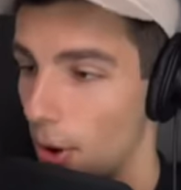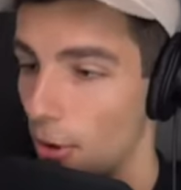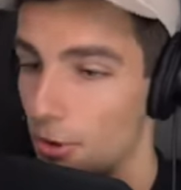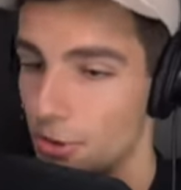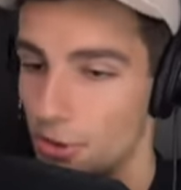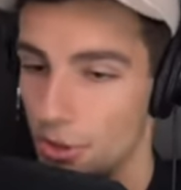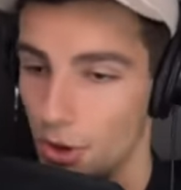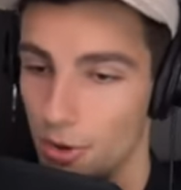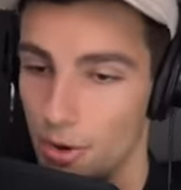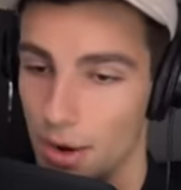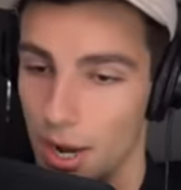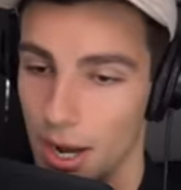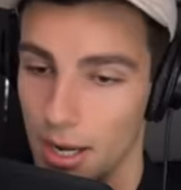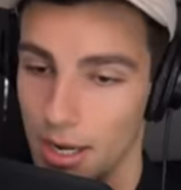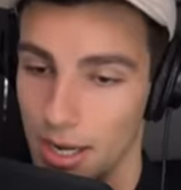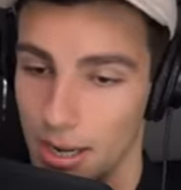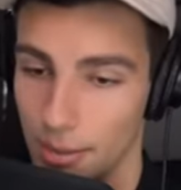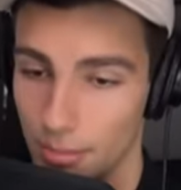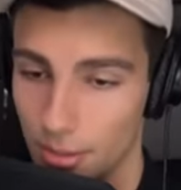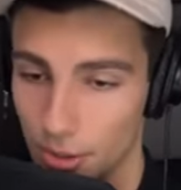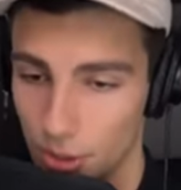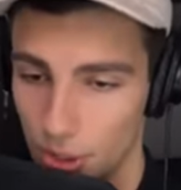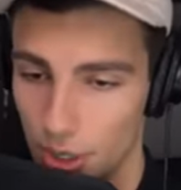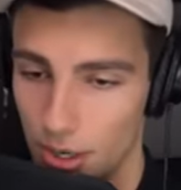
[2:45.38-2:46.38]
Ozone 9
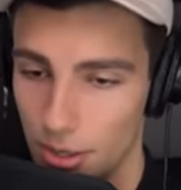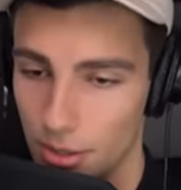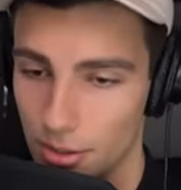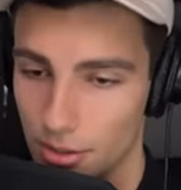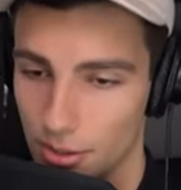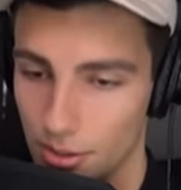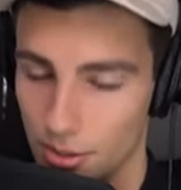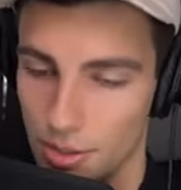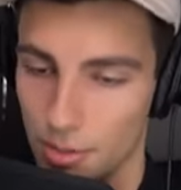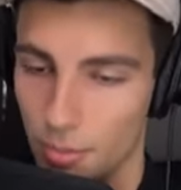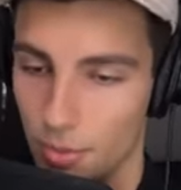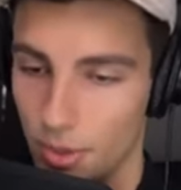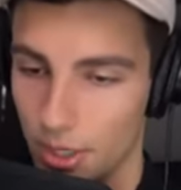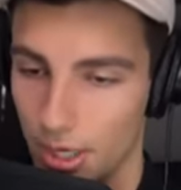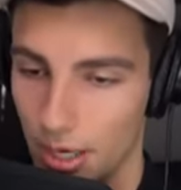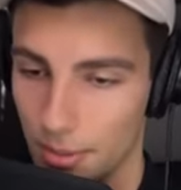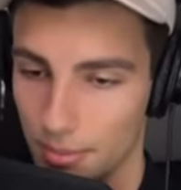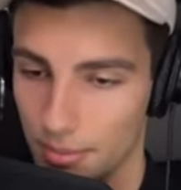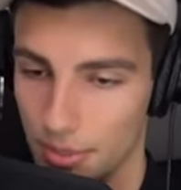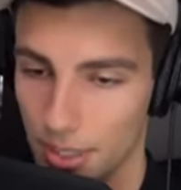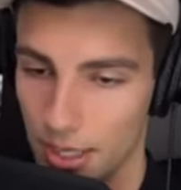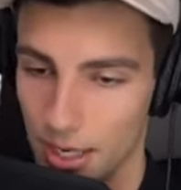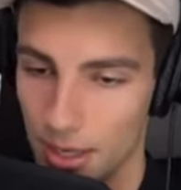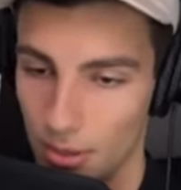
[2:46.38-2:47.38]
imager just to bring
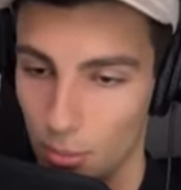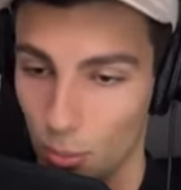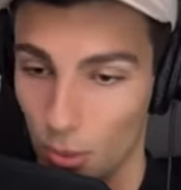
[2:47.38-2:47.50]
up the